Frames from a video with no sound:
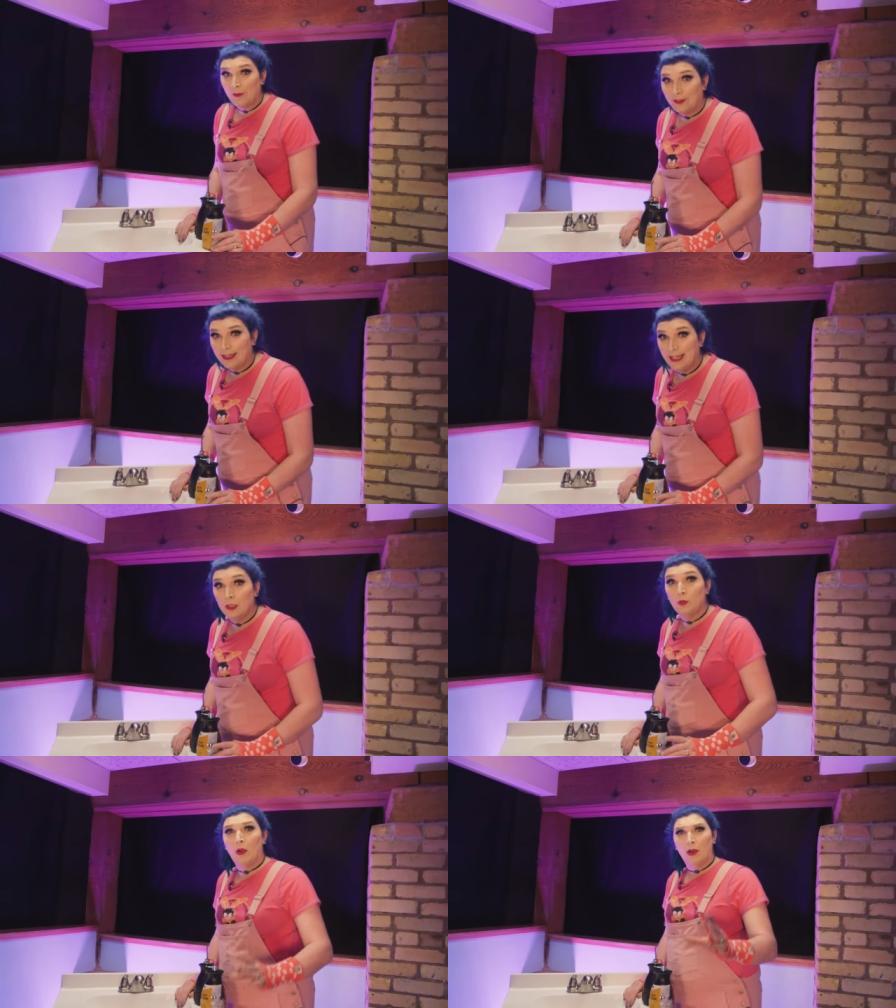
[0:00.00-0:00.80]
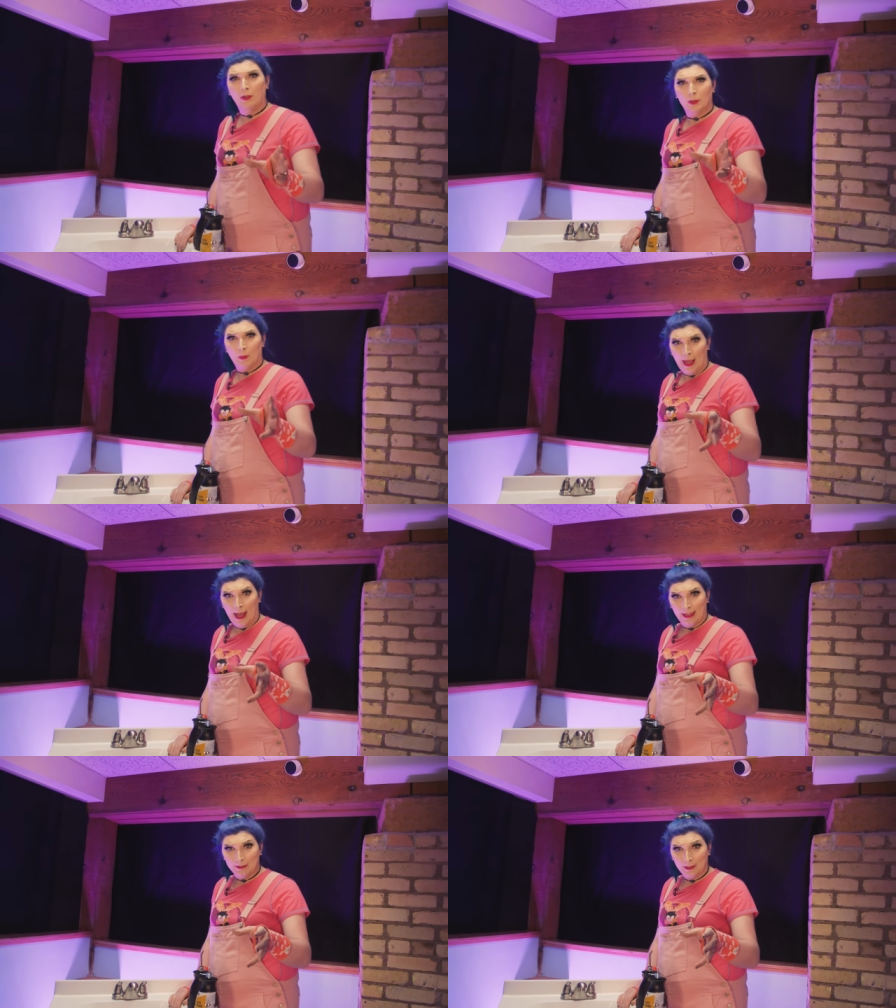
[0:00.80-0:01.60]
I forget, you also
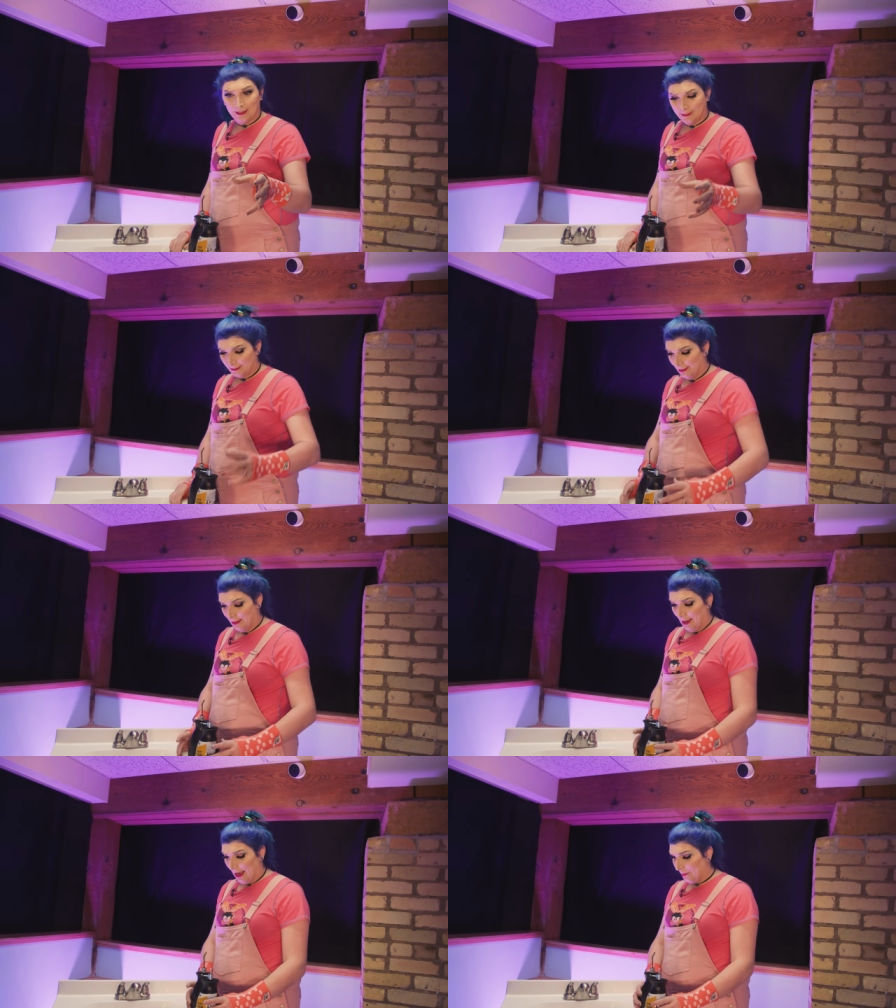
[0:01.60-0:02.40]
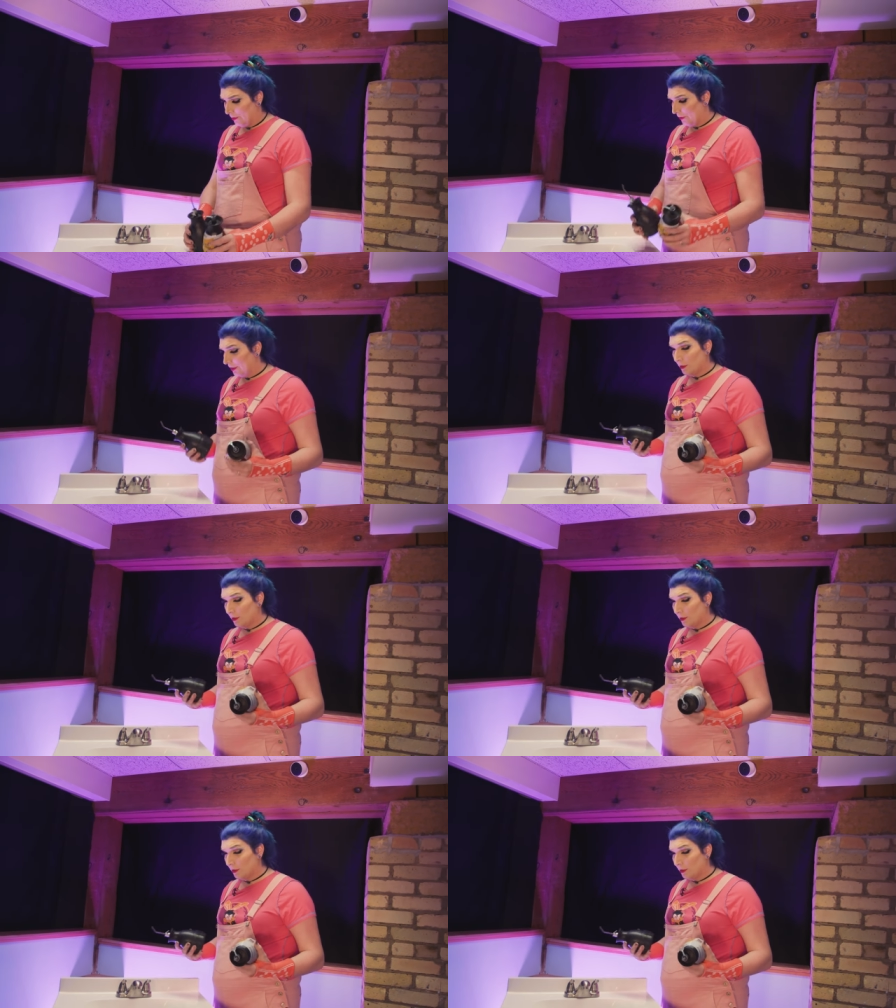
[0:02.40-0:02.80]
asked us about the